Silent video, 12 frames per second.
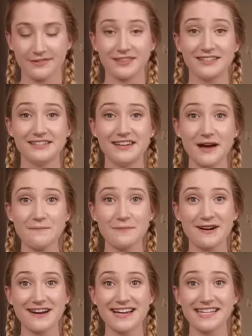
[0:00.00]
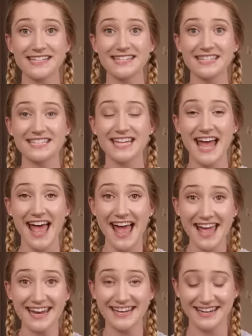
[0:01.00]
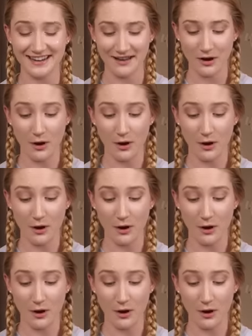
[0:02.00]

The number is a 10.